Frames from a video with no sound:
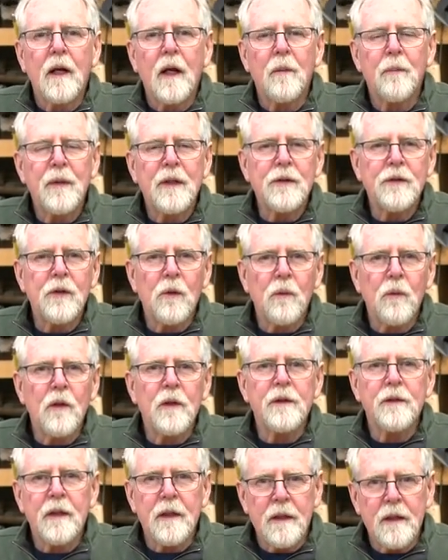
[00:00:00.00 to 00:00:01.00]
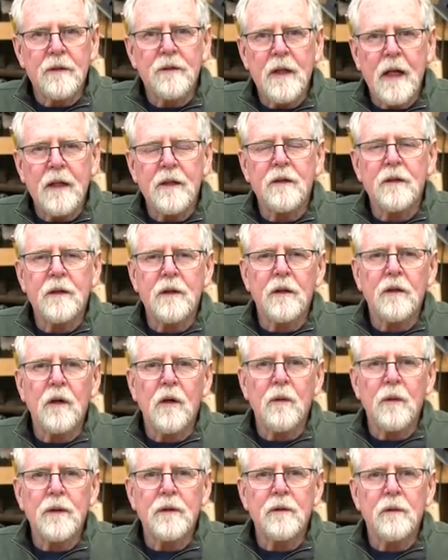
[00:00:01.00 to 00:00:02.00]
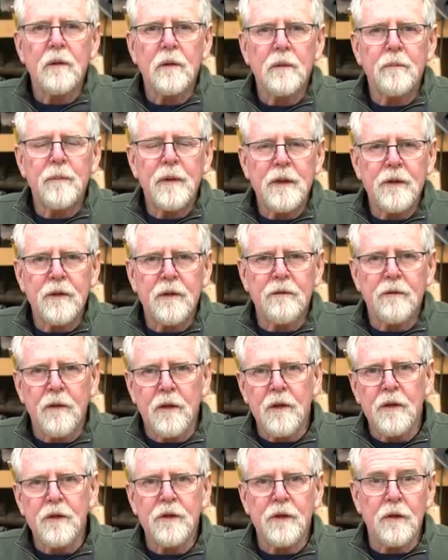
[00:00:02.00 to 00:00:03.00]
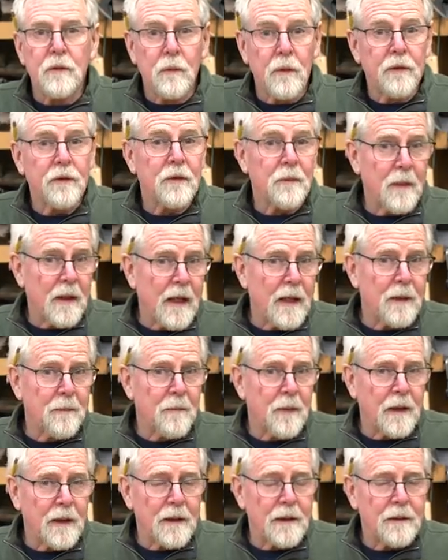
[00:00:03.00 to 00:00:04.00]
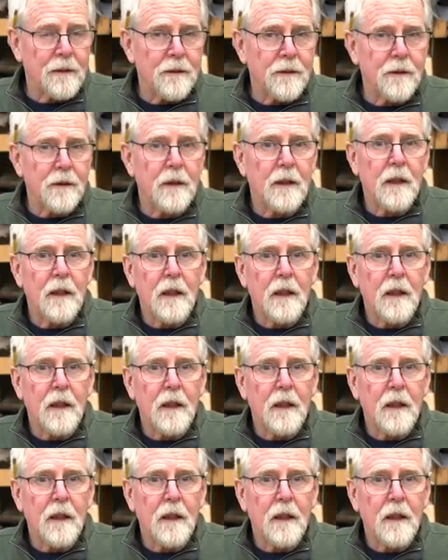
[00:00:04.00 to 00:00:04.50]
a piece of wood that is actually going to go into a piece of furniture with some hand planes.